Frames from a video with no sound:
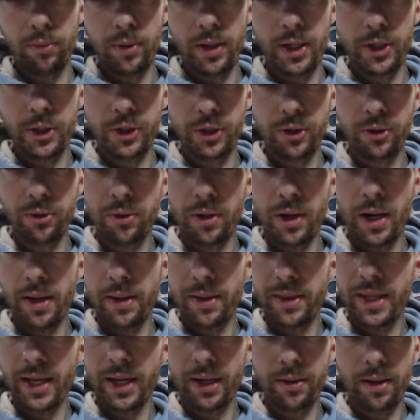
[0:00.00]
issue I
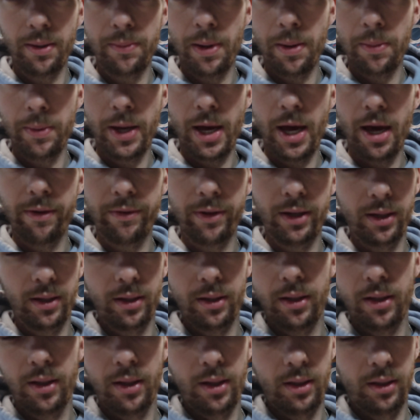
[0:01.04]
think I might be having,
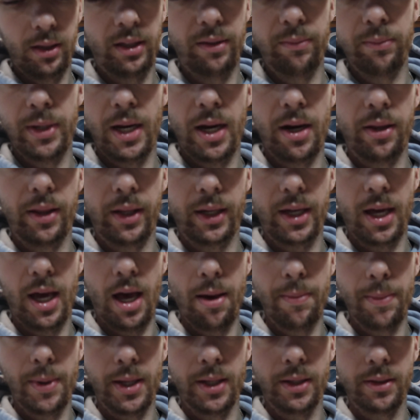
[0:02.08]
leave them down in the
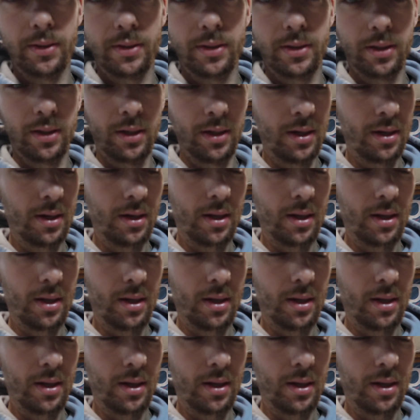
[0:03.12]
comments.